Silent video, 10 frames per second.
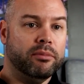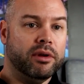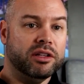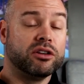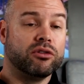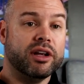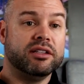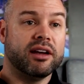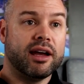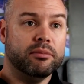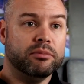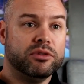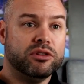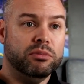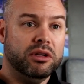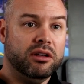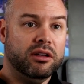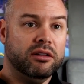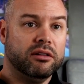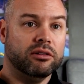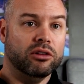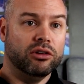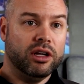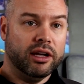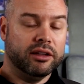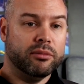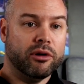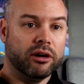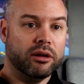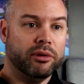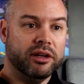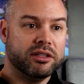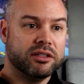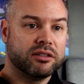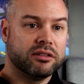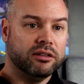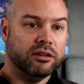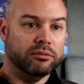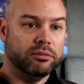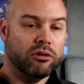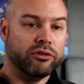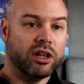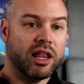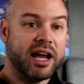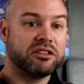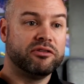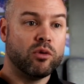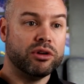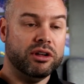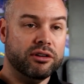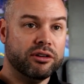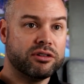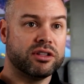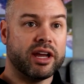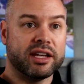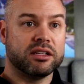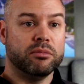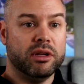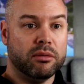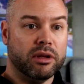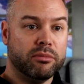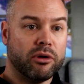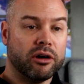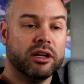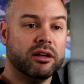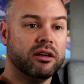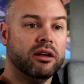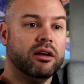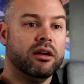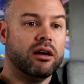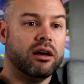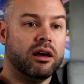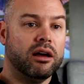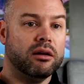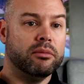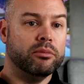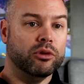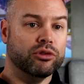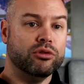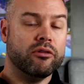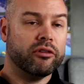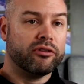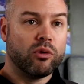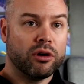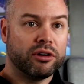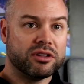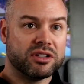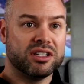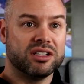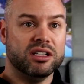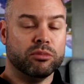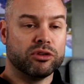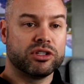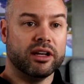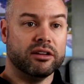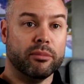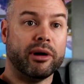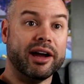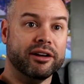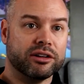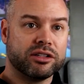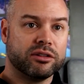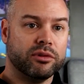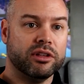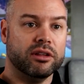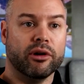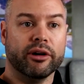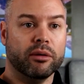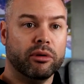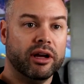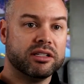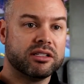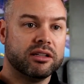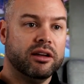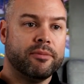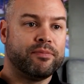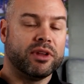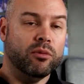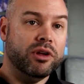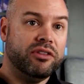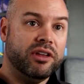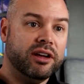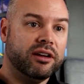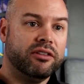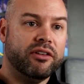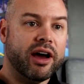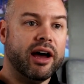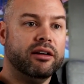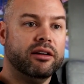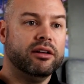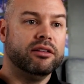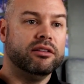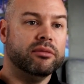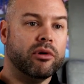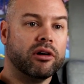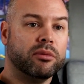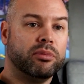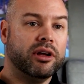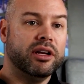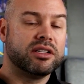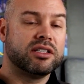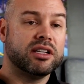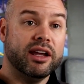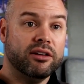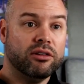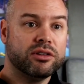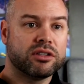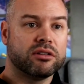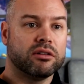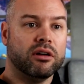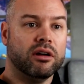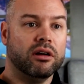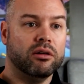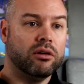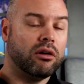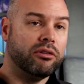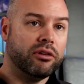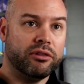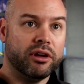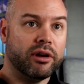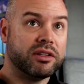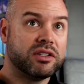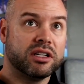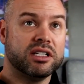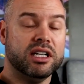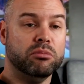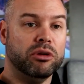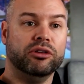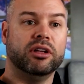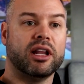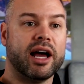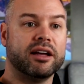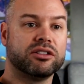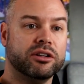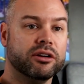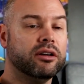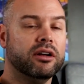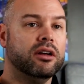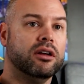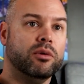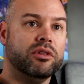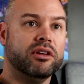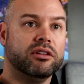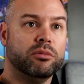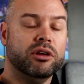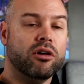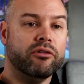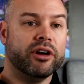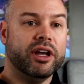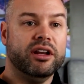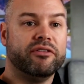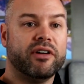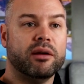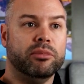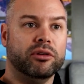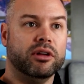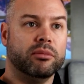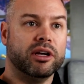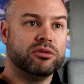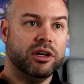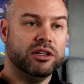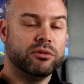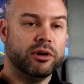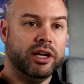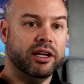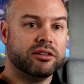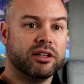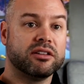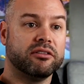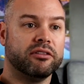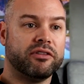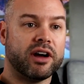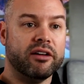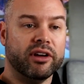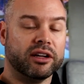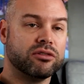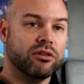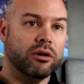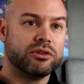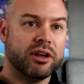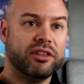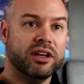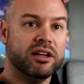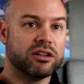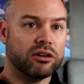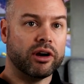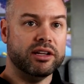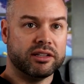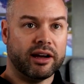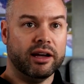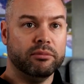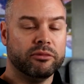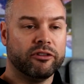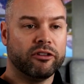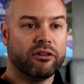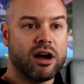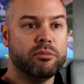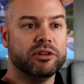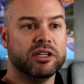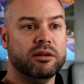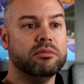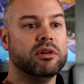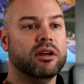it's a great time to be looking at the marketplaces. Over the last 4 years, the SMB and mid-market grew over 460%, the buyers within the marketplace. And we think that the marketplace sales, although they were at 16 billion last year, we think they'll be over 85 billion by 2028. So that's a 5x growth. So I think it's a great time for Rob and team